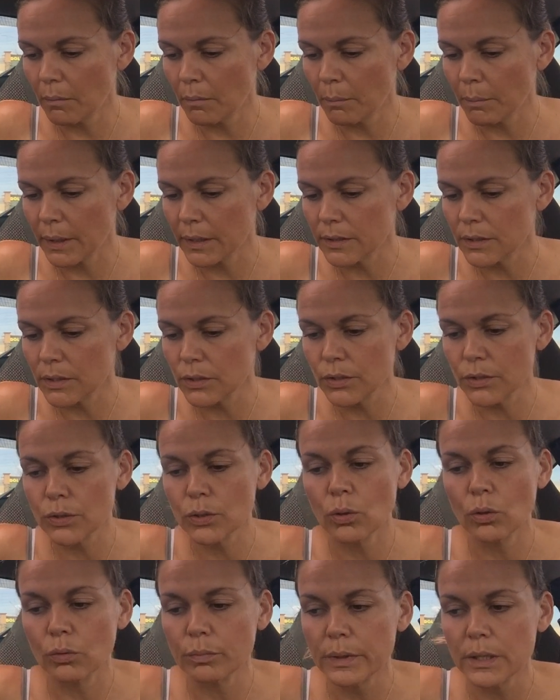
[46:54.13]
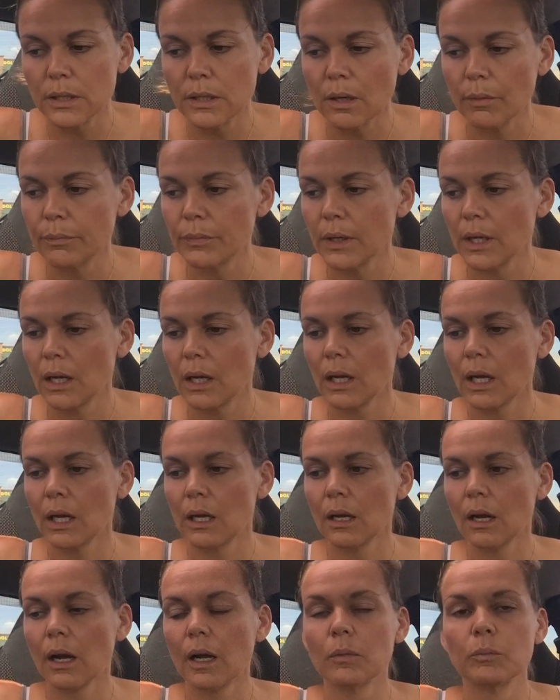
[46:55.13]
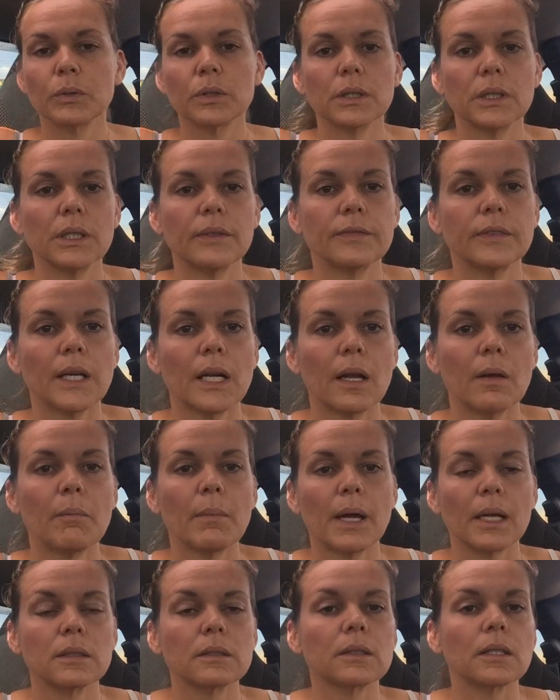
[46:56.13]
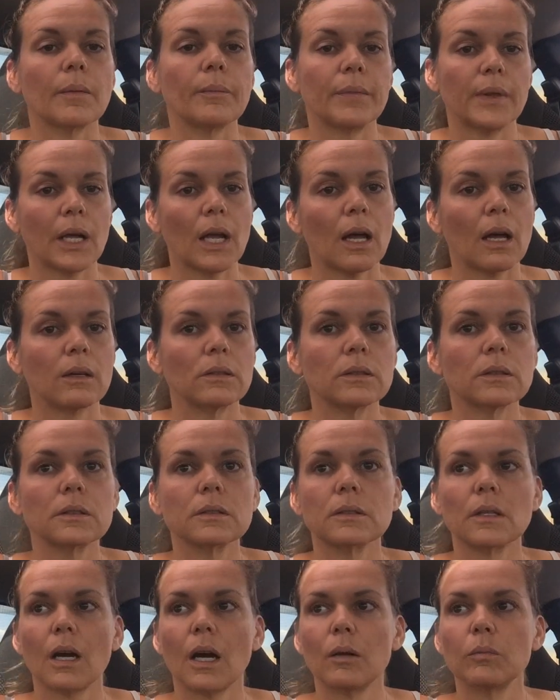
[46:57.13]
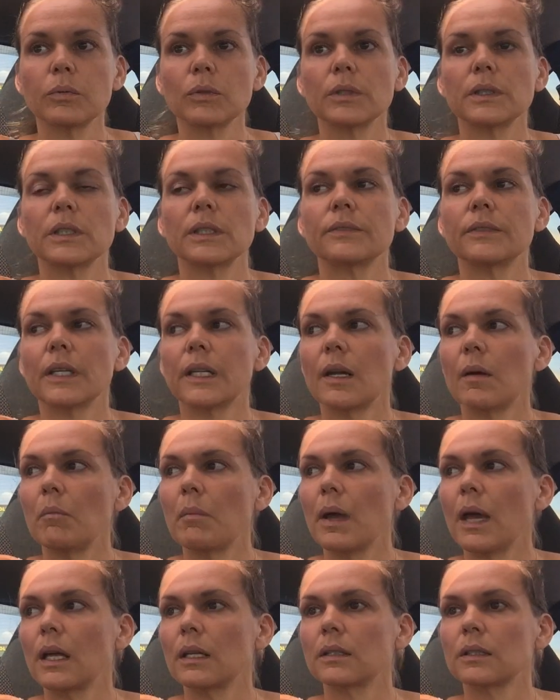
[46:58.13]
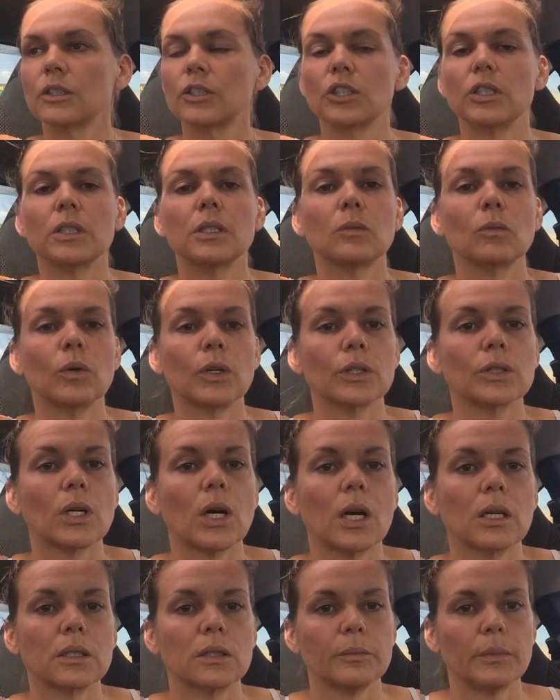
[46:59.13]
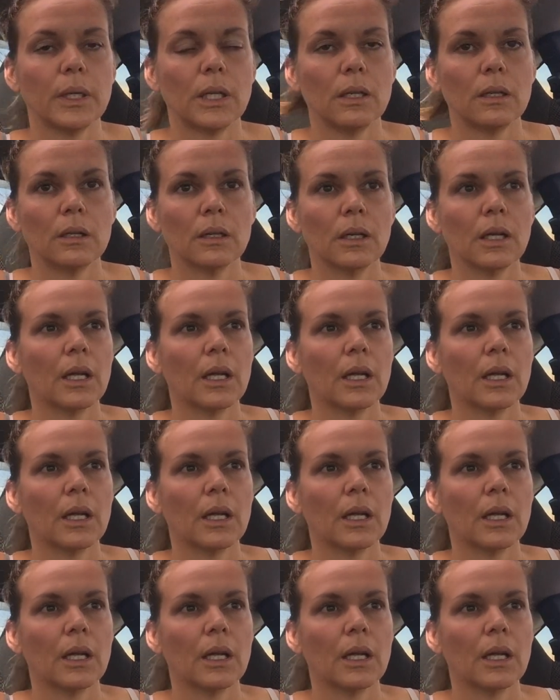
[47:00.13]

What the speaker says: my sister told me something and I believed that it meant something else. I believed that it meant that she didn't want to talk to me.